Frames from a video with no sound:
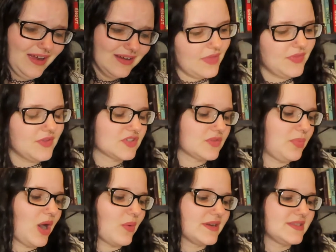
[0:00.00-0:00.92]
And then there's a
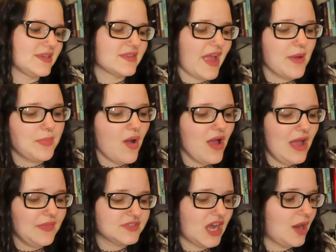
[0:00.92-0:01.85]
part where it says, I pull
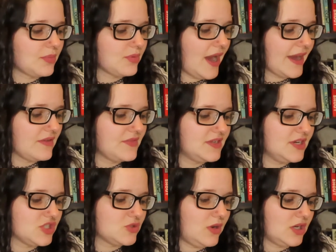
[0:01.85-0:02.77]
out the top rack of the
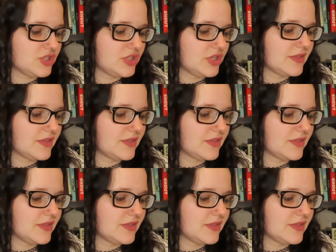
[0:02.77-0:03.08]
dishwasher.